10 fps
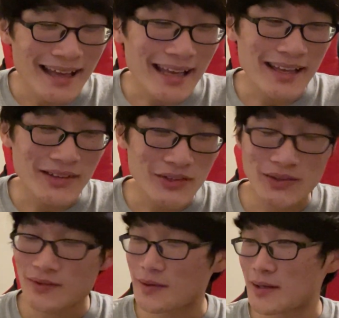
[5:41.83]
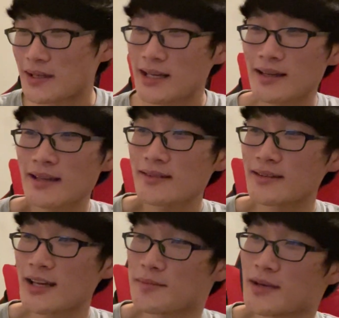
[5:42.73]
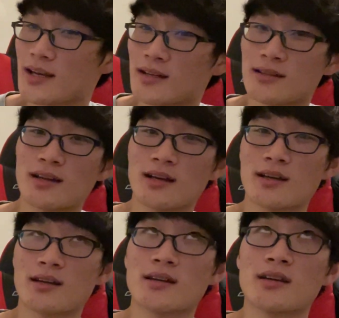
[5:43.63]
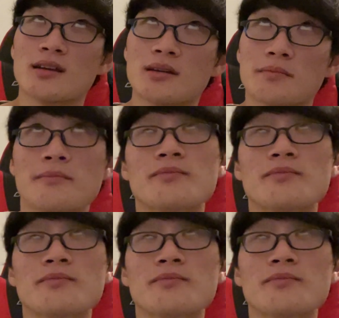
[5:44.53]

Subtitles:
And against Nightman, I